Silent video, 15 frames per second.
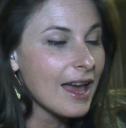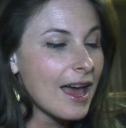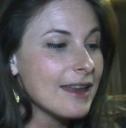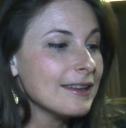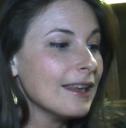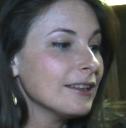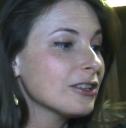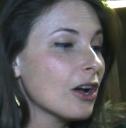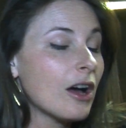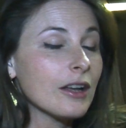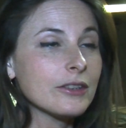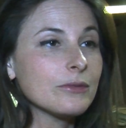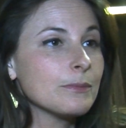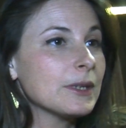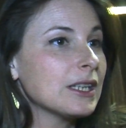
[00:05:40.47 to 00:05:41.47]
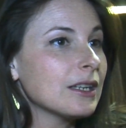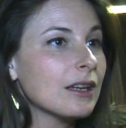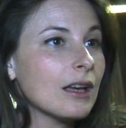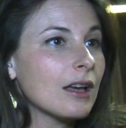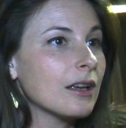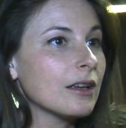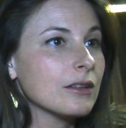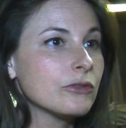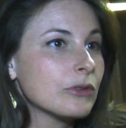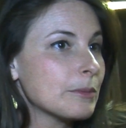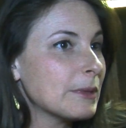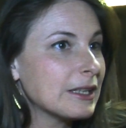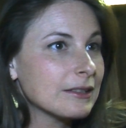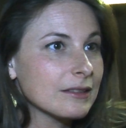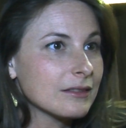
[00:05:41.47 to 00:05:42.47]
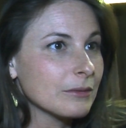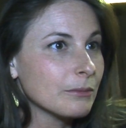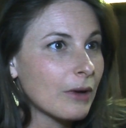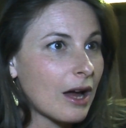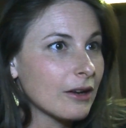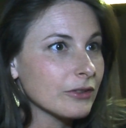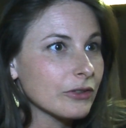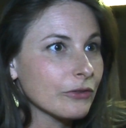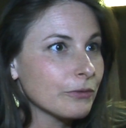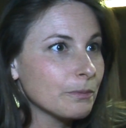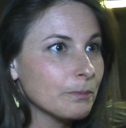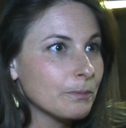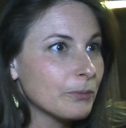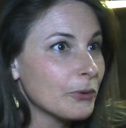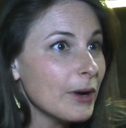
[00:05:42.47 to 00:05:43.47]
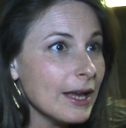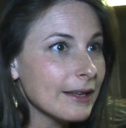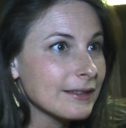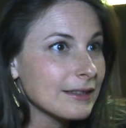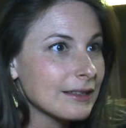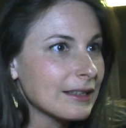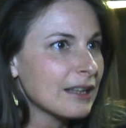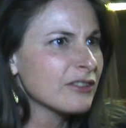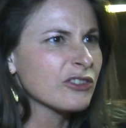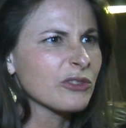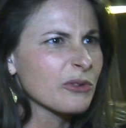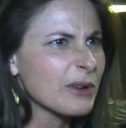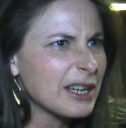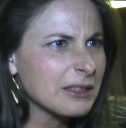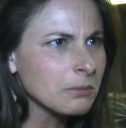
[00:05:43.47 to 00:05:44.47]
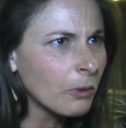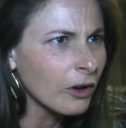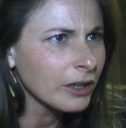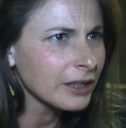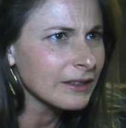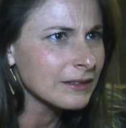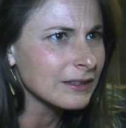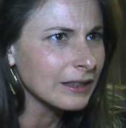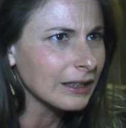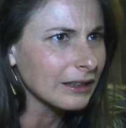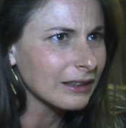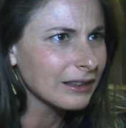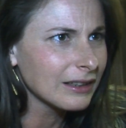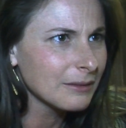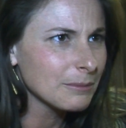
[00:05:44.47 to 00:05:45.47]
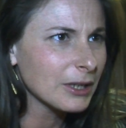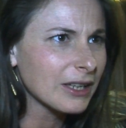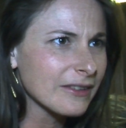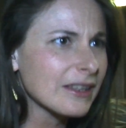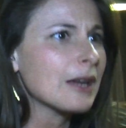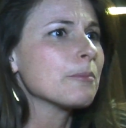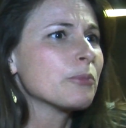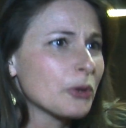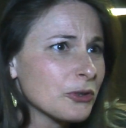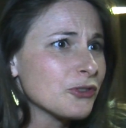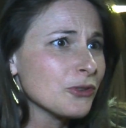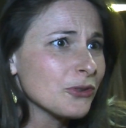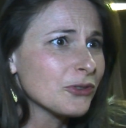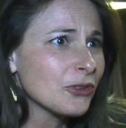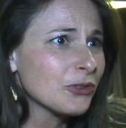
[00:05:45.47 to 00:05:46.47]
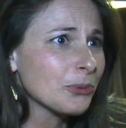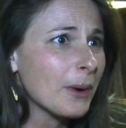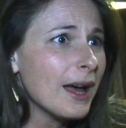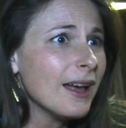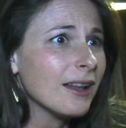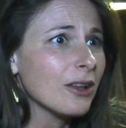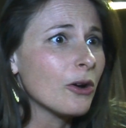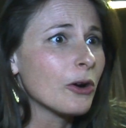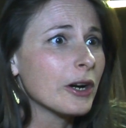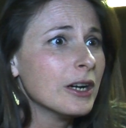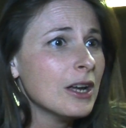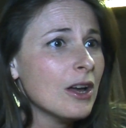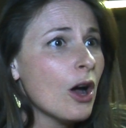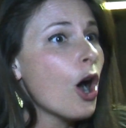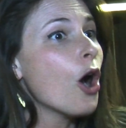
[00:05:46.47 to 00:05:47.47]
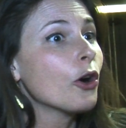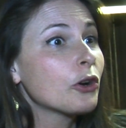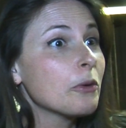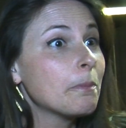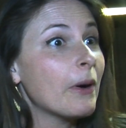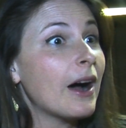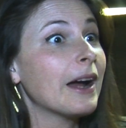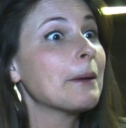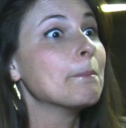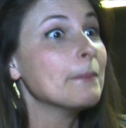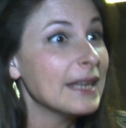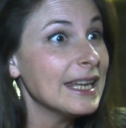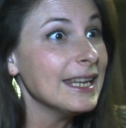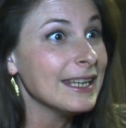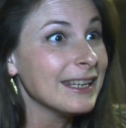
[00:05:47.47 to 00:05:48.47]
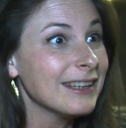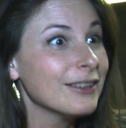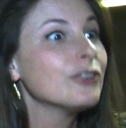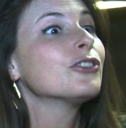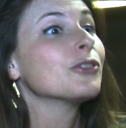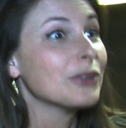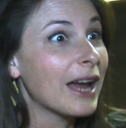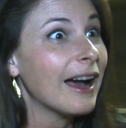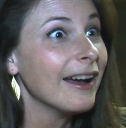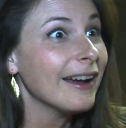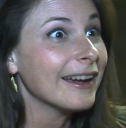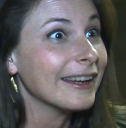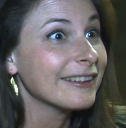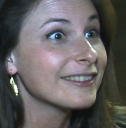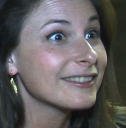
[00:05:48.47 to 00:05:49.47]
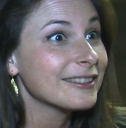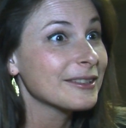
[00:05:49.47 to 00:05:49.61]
And that got me a tremendous amount of press, and that's great marketing because I produce as well. Or Occupy Me tonight.